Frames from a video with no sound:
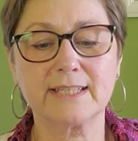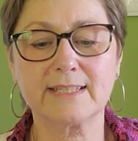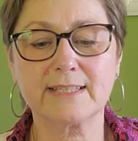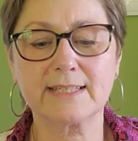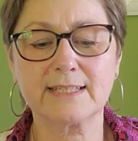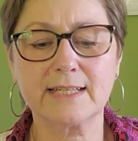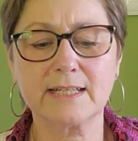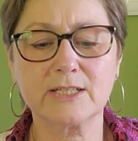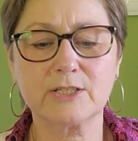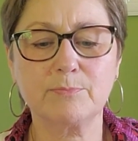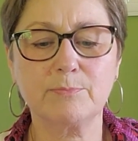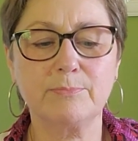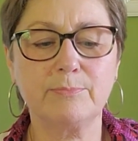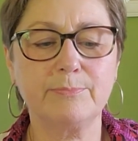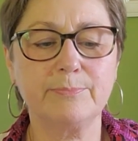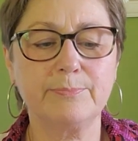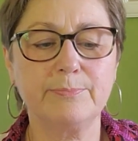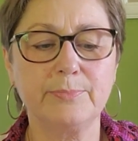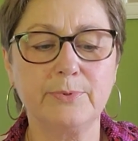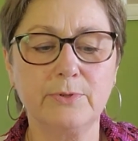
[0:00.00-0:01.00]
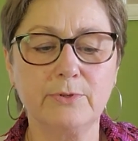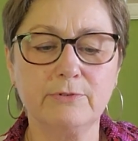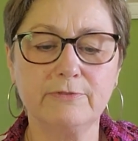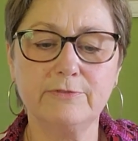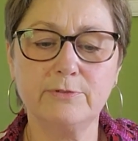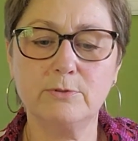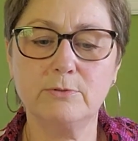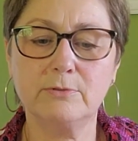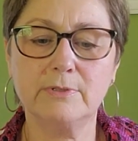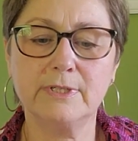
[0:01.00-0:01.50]
and such
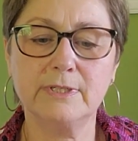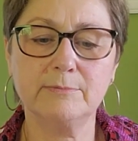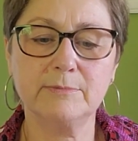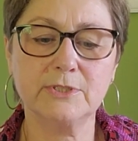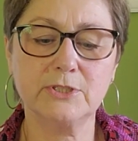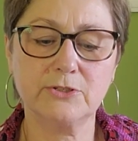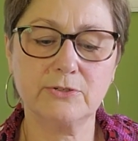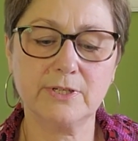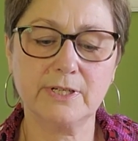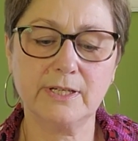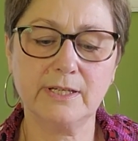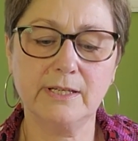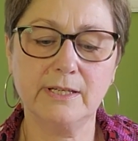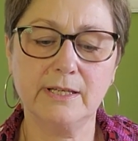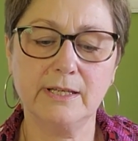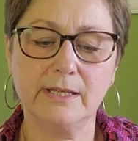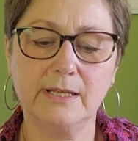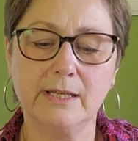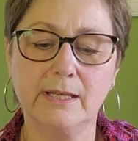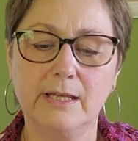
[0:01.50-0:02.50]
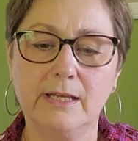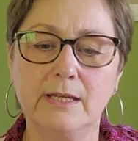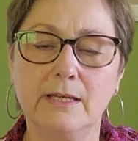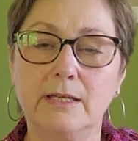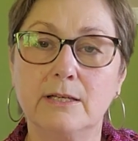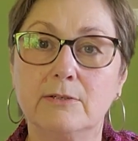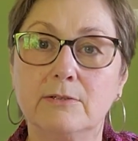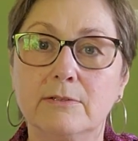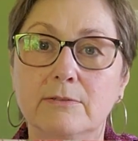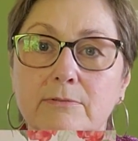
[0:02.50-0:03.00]
beautiful imagery.
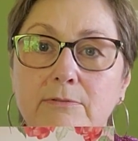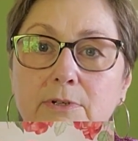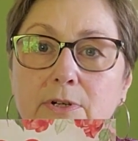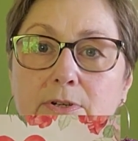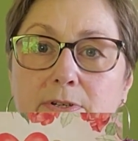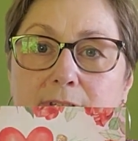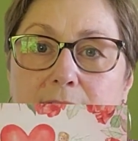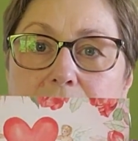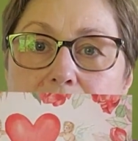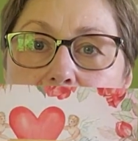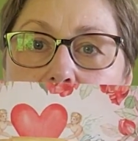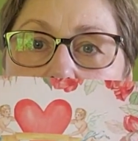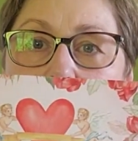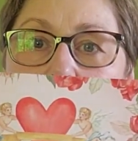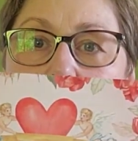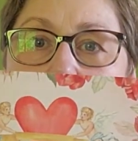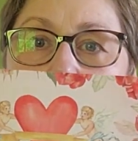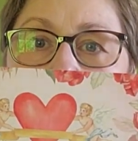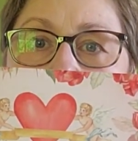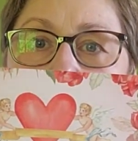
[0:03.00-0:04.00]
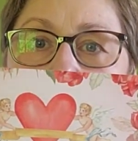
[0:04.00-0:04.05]
Roses on it.